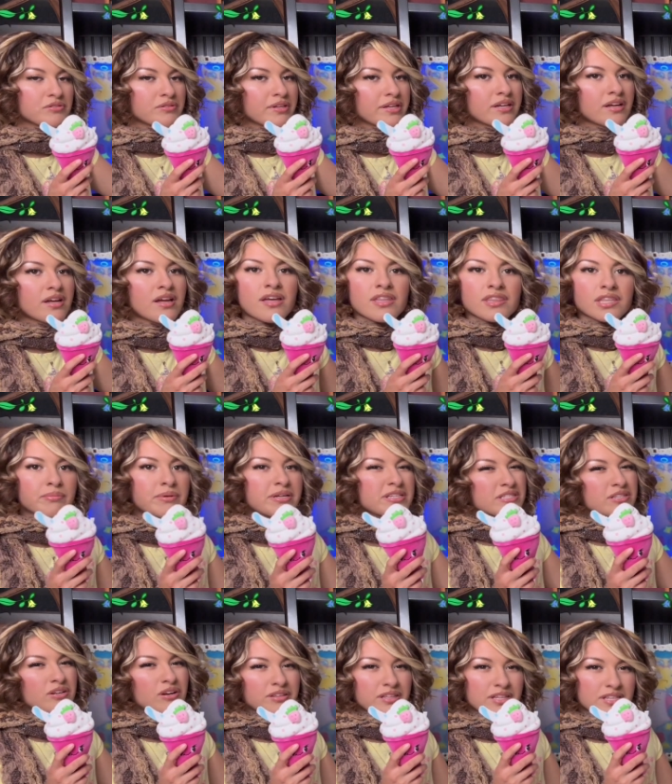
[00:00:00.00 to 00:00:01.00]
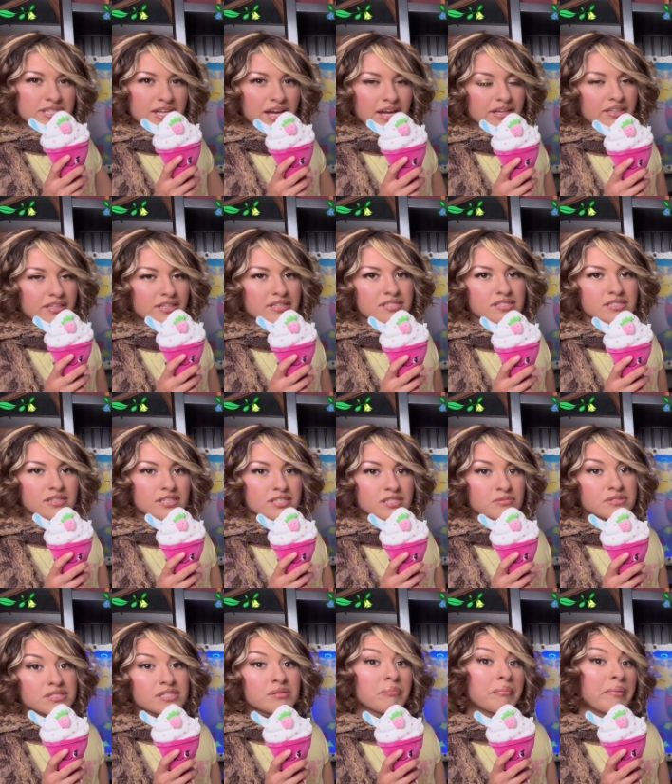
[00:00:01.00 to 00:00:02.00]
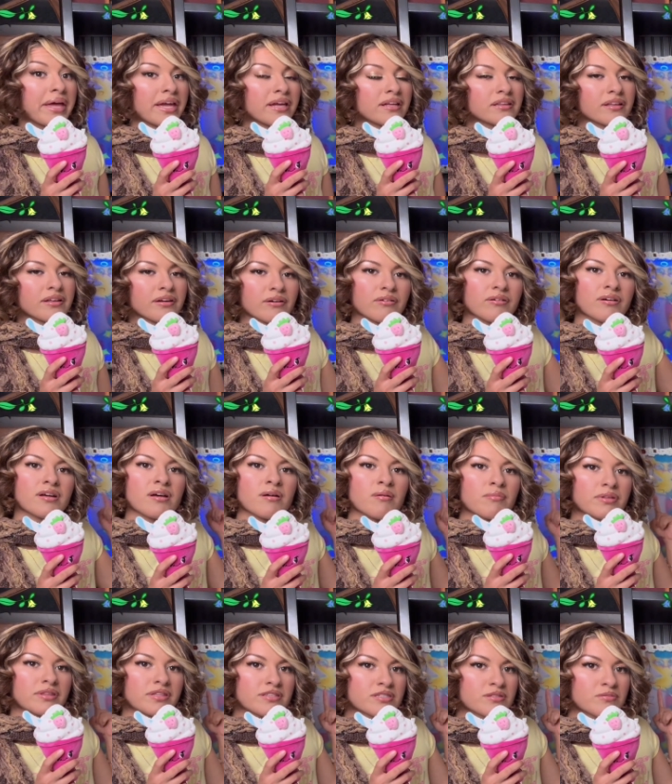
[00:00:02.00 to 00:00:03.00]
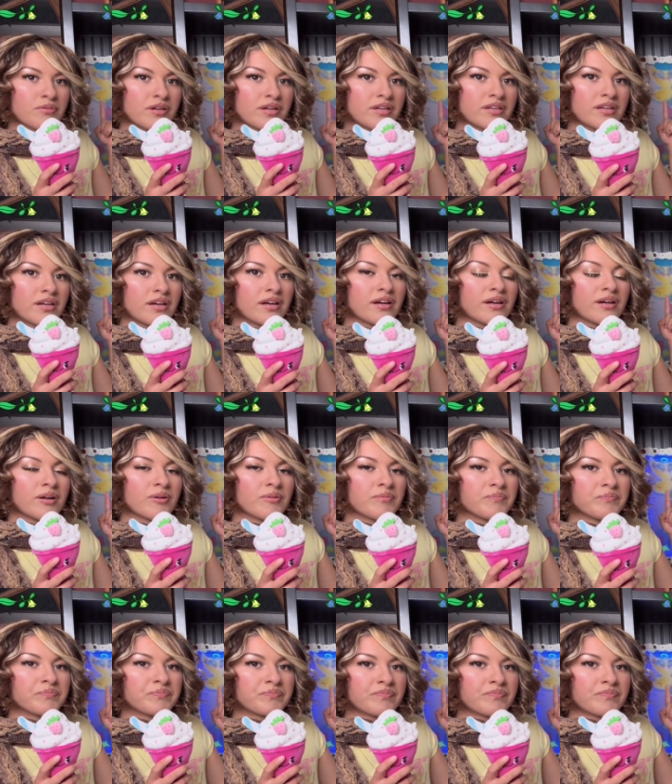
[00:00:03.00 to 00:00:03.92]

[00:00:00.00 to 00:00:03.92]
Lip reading: Like they're basically all the antagonists. This one's the main though, but this one